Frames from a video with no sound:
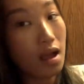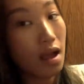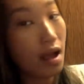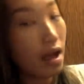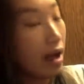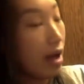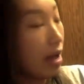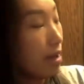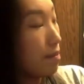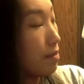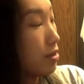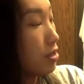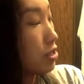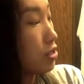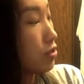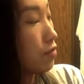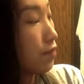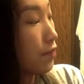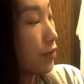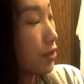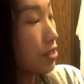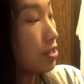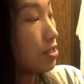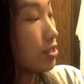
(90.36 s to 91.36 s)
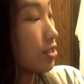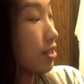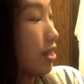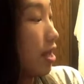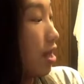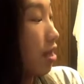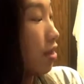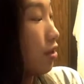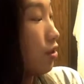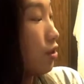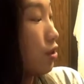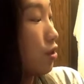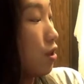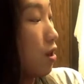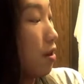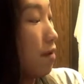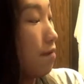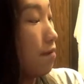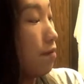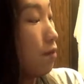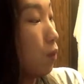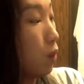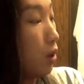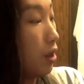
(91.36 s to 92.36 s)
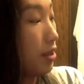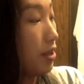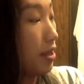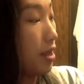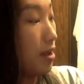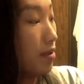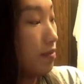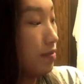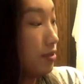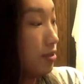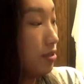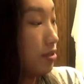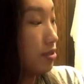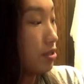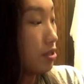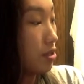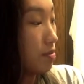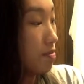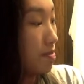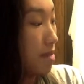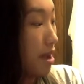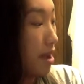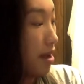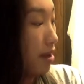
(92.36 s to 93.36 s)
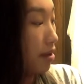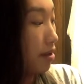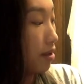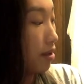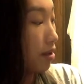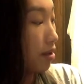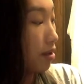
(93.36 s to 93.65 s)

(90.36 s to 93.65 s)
I must first tell you of what candles are made.